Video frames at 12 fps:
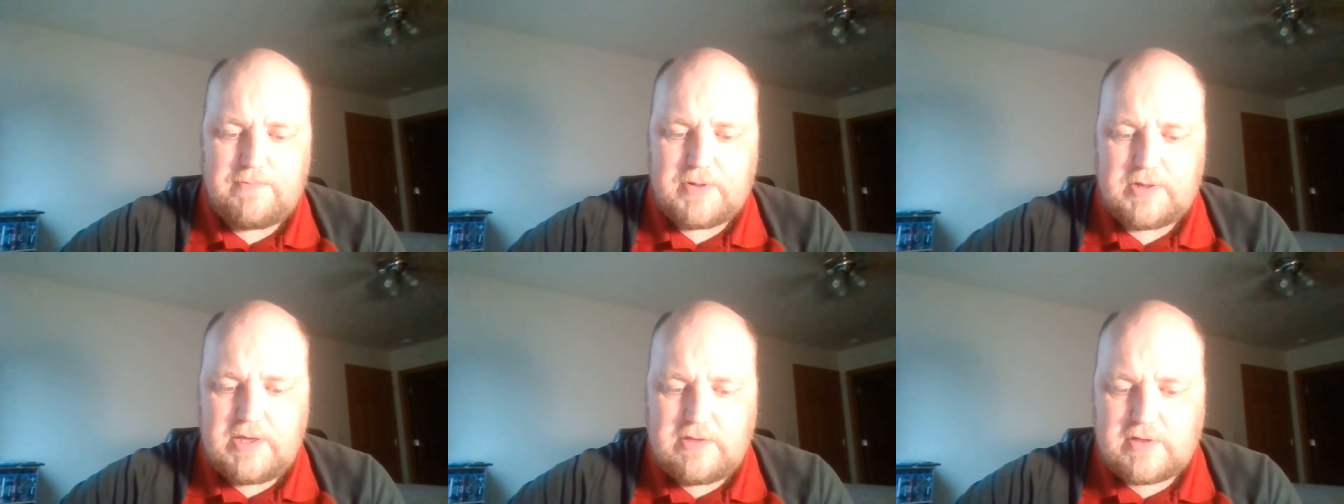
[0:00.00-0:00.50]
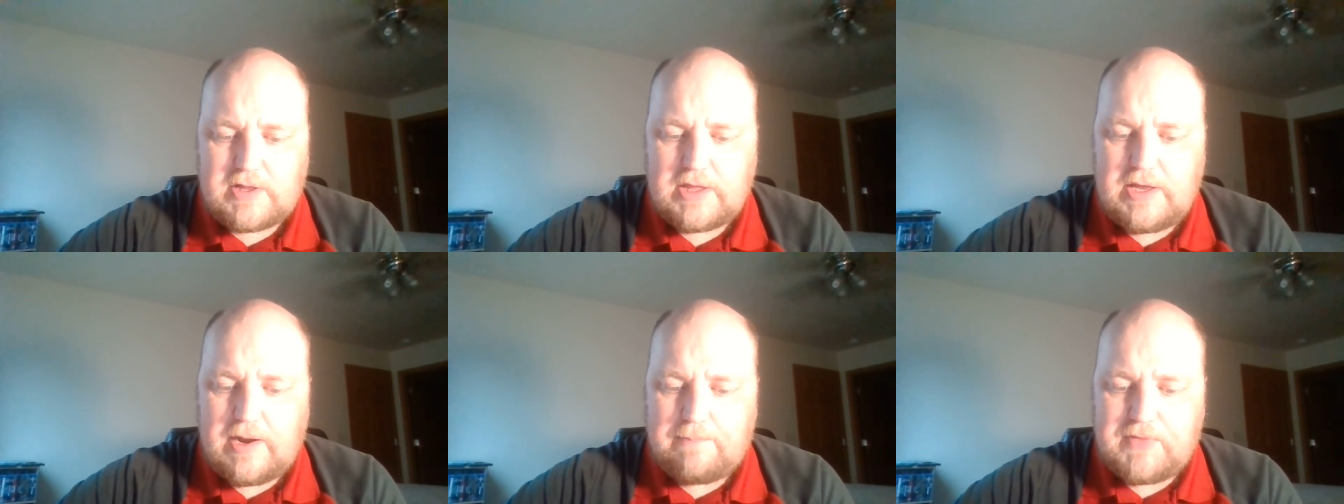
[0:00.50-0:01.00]
Police
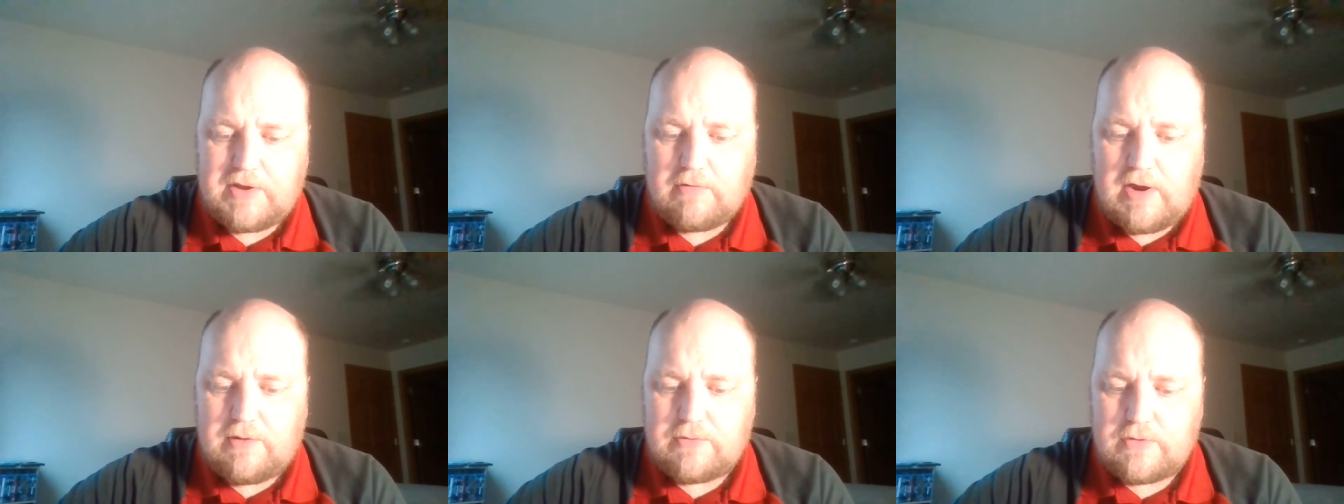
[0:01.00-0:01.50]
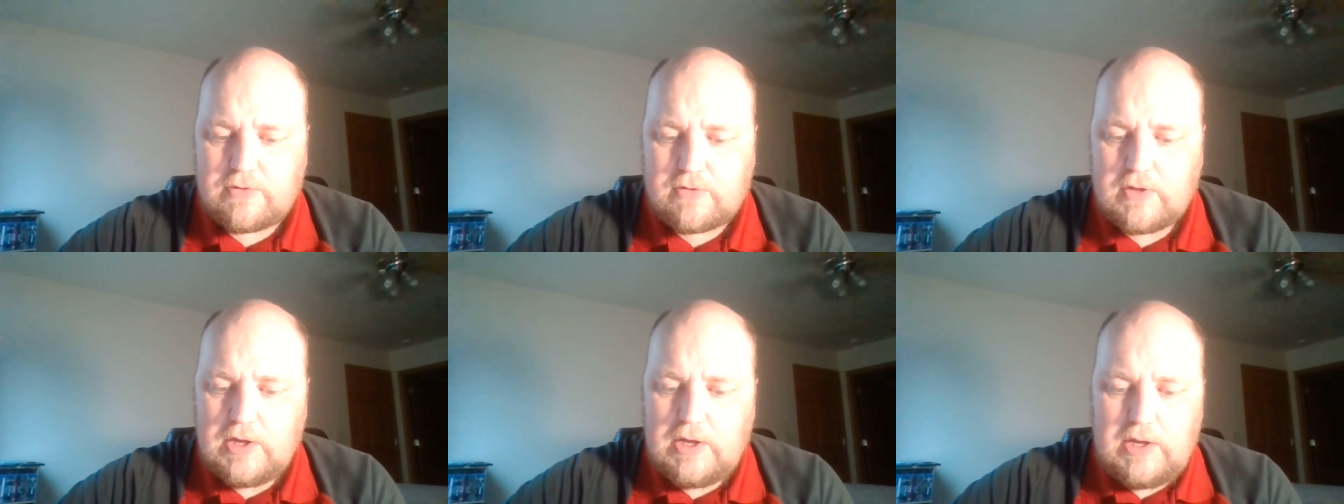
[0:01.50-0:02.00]
clean up the
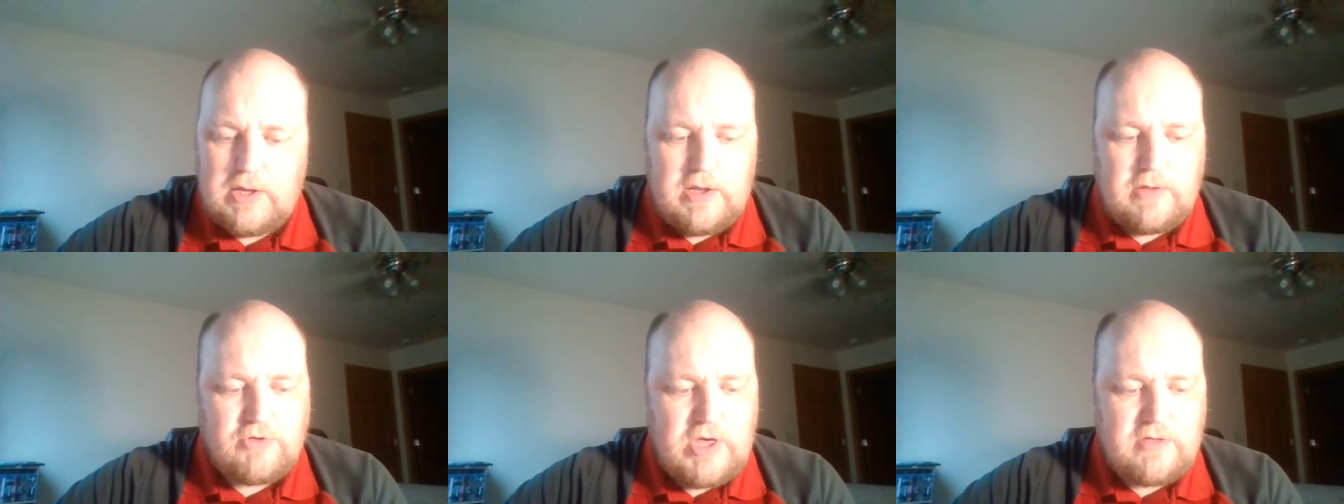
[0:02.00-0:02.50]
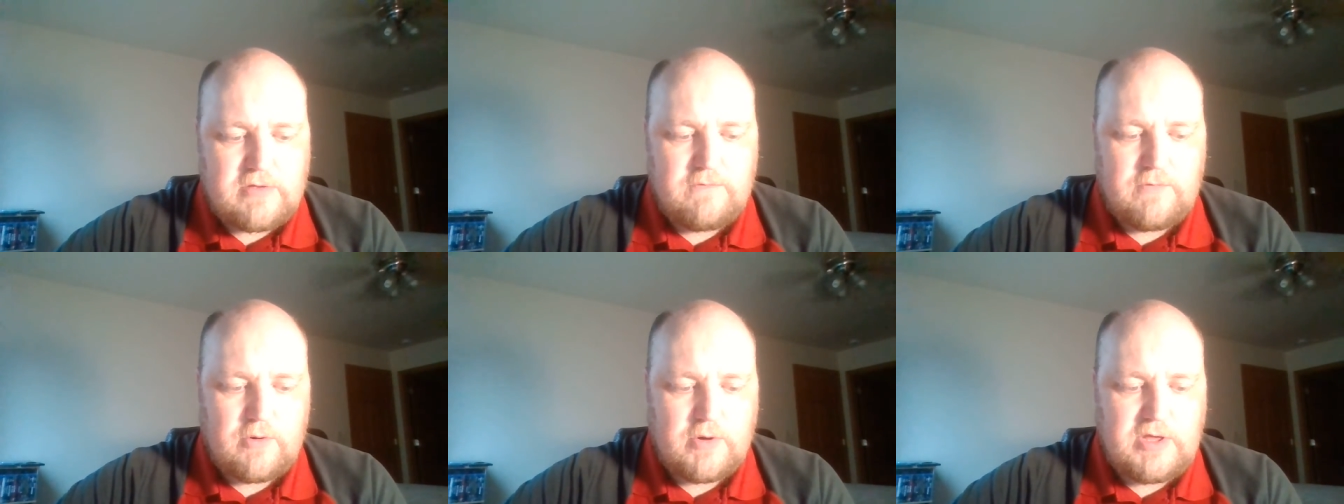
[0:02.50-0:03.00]
grounds, and
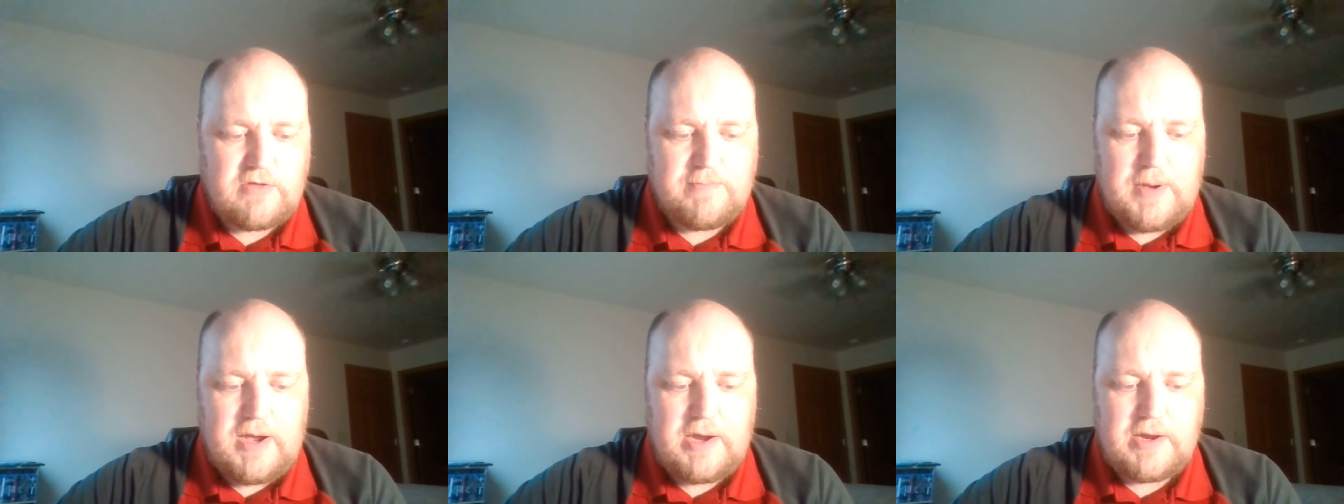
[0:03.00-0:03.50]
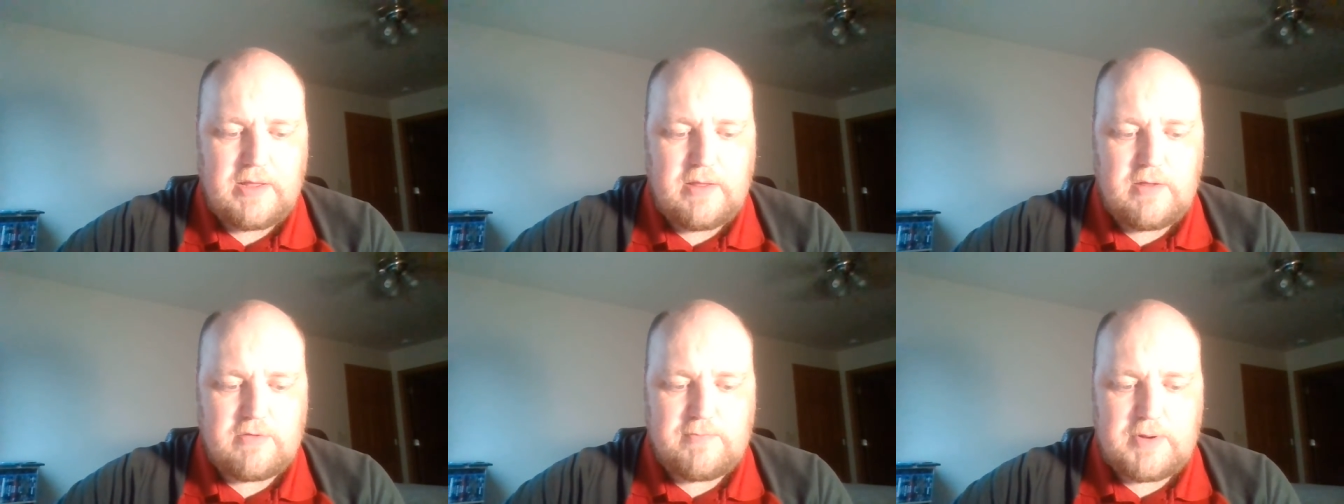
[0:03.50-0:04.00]
Jason Voorhees'
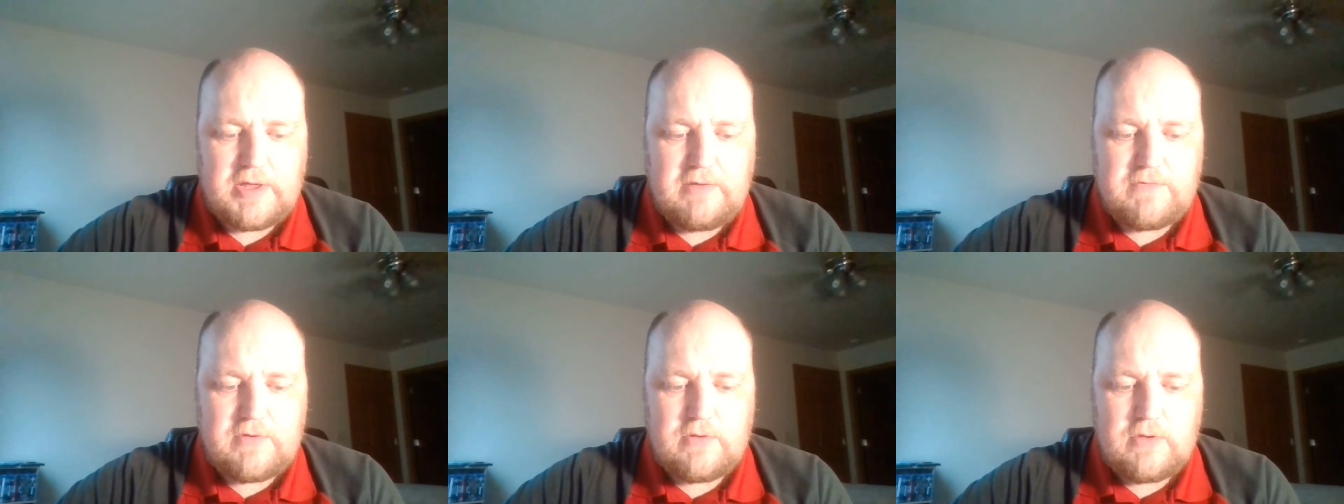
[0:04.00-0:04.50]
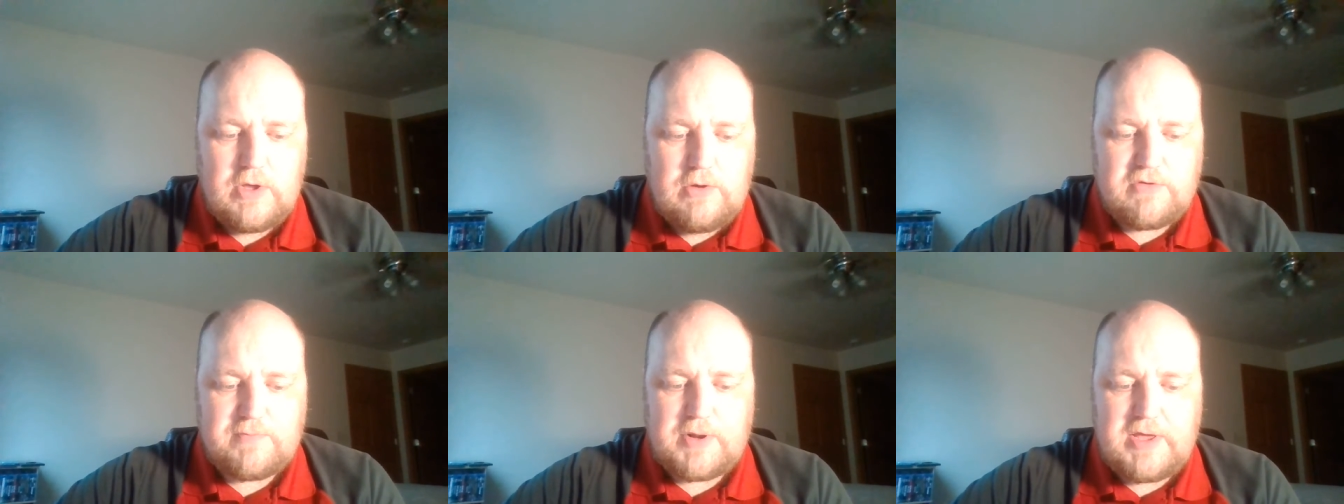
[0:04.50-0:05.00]
body is believed
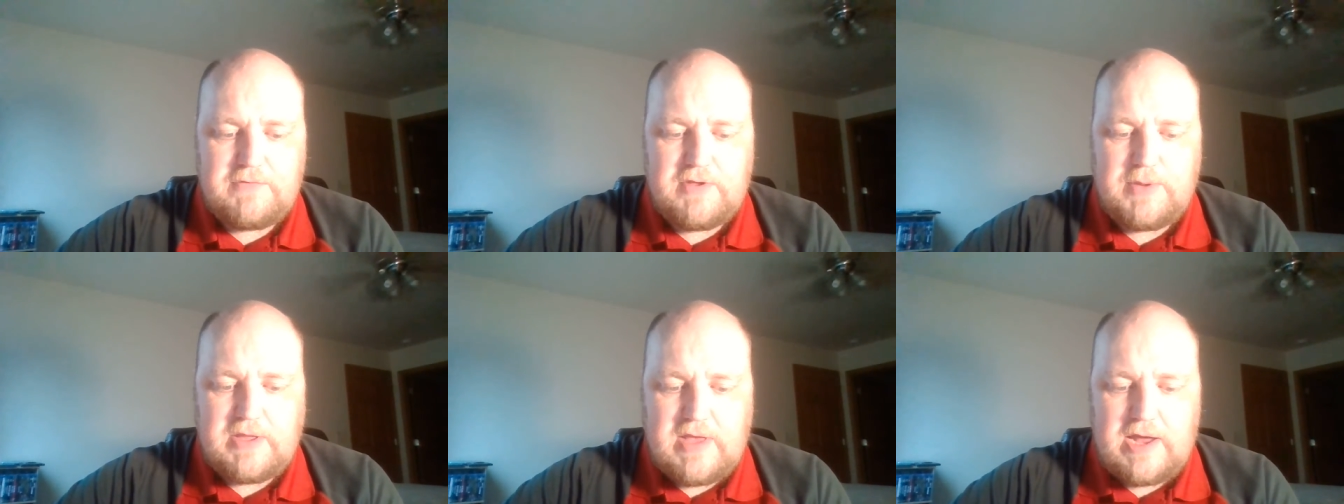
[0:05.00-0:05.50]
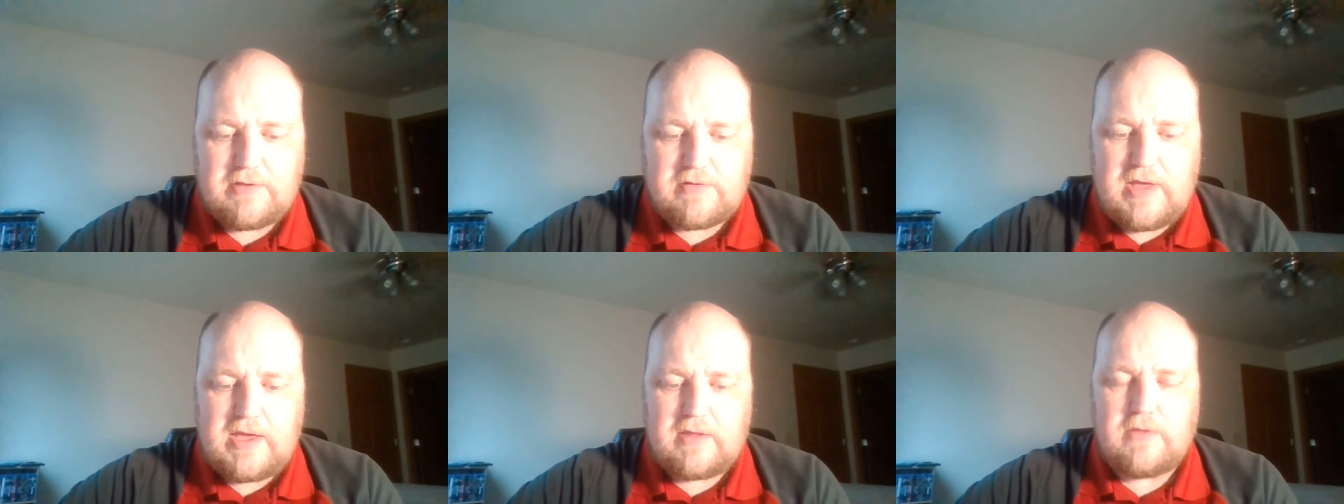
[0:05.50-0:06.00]
who's believed to be dead
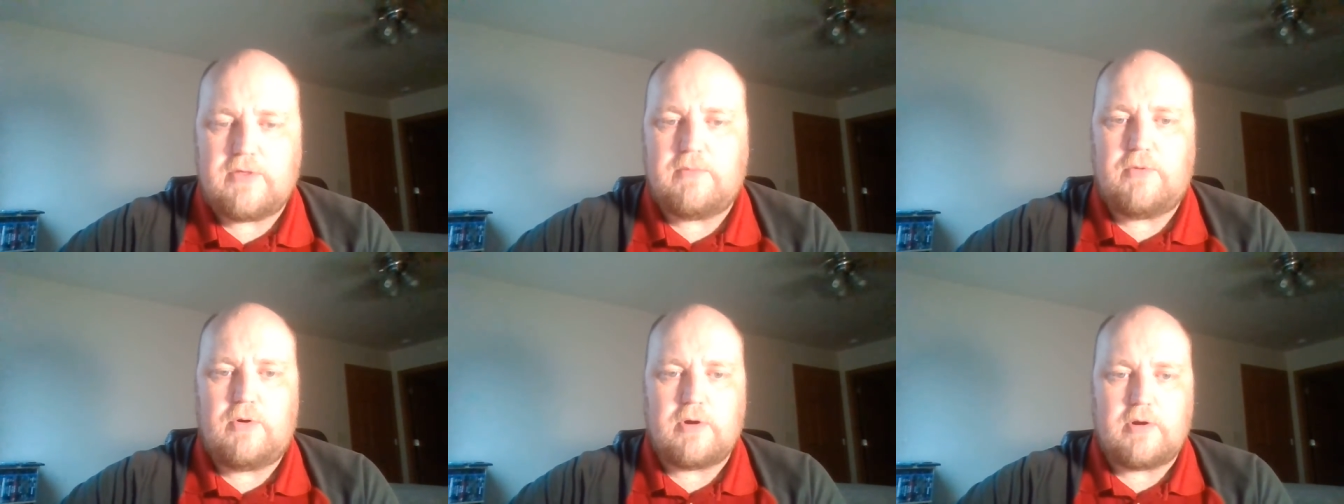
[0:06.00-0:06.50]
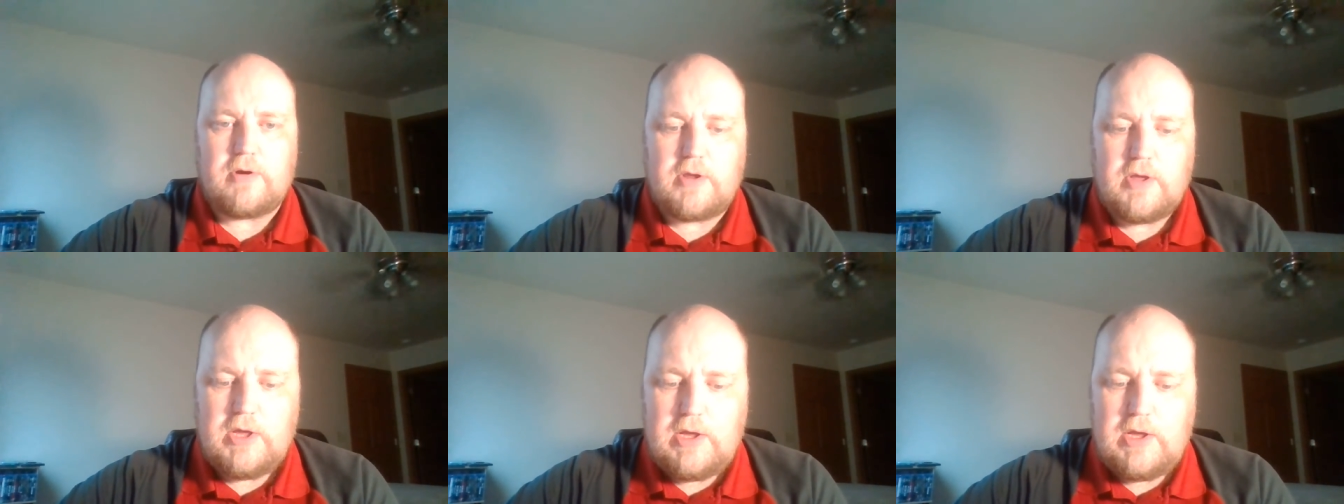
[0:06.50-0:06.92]
is taken to the morgue.